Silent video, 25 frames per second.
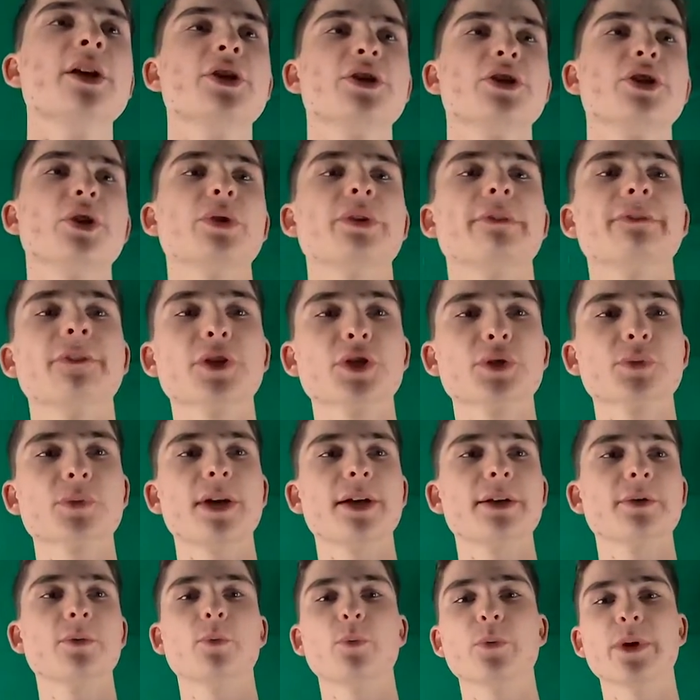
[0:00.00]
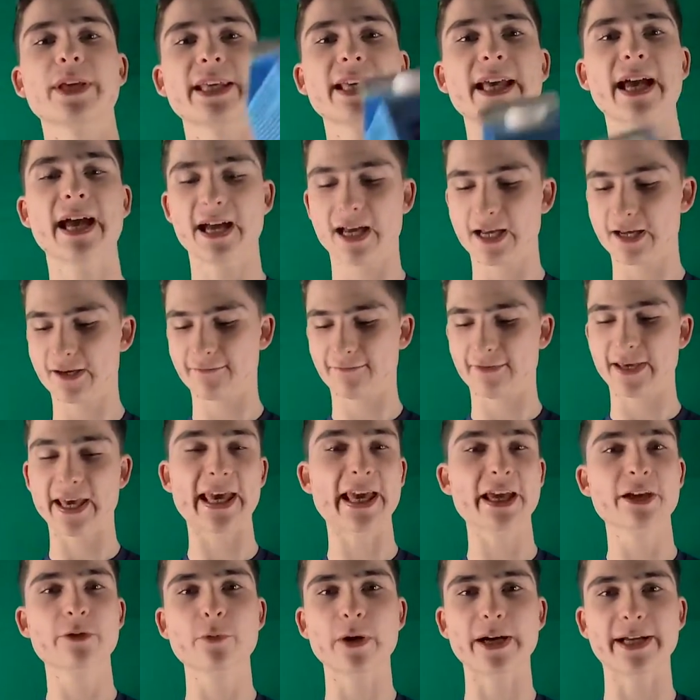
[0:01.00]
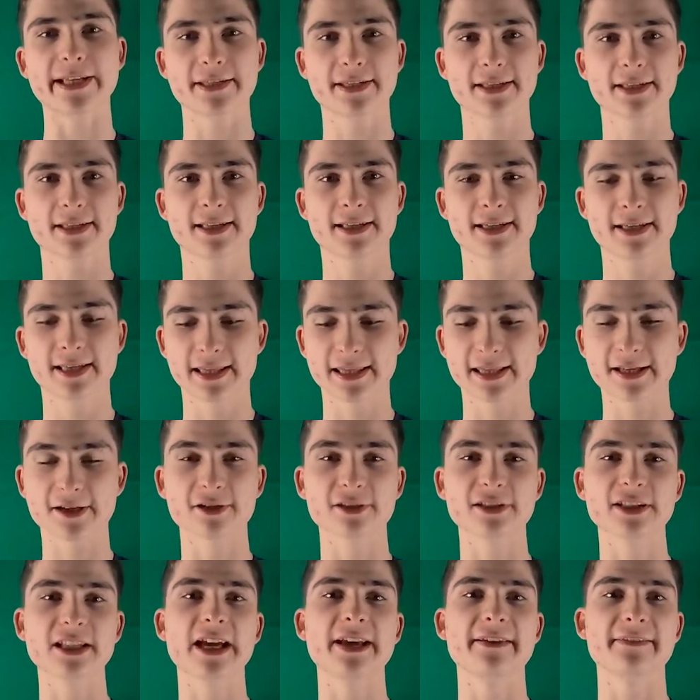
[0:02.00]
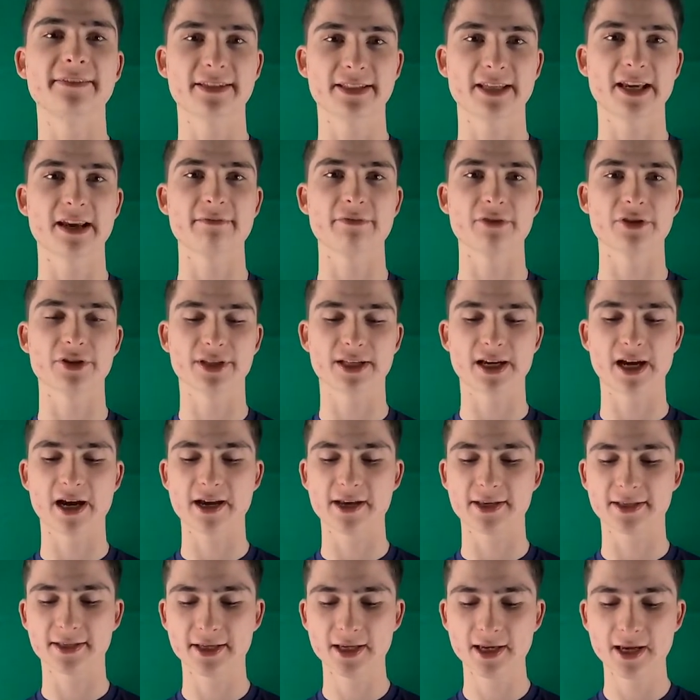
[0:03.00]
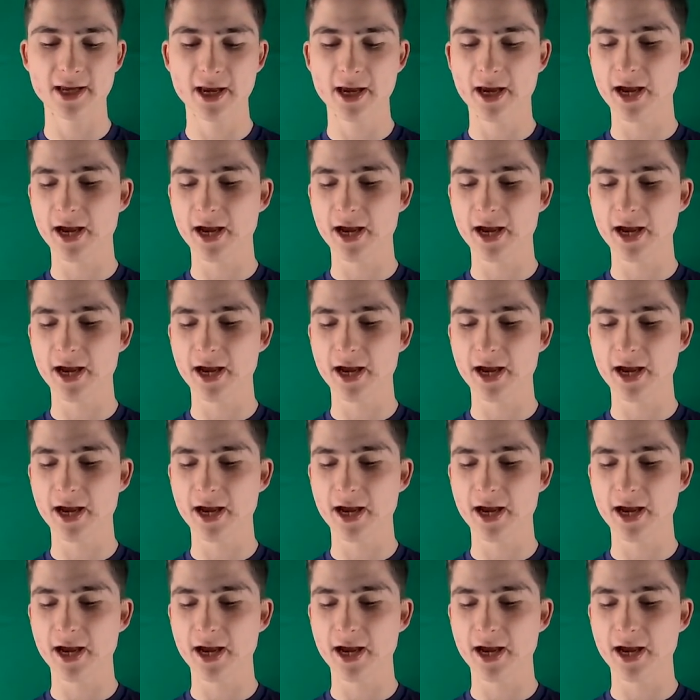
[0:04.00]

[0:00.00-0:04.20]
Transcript: So the first one, we have egg whites. They're lifesavers, guys.